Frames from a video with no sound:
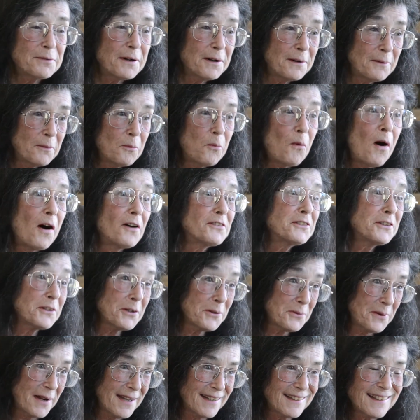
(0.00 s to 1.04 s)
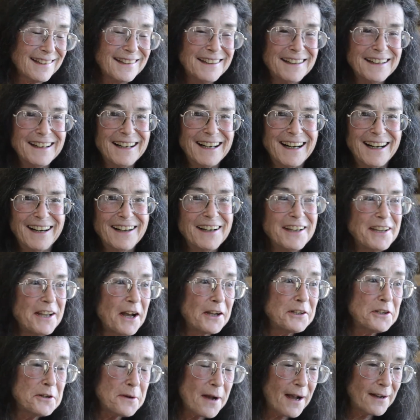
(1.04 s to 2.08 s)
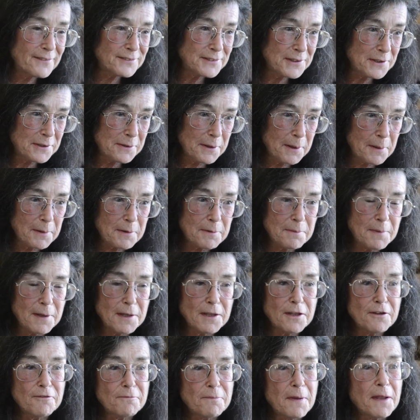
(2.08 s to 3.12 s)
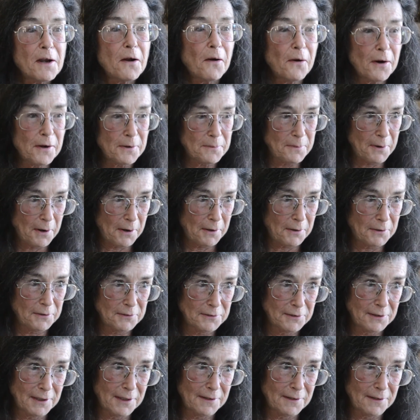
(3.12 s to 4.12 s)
Well, while you're awake, you have to agree with me that you've been a hard worker in your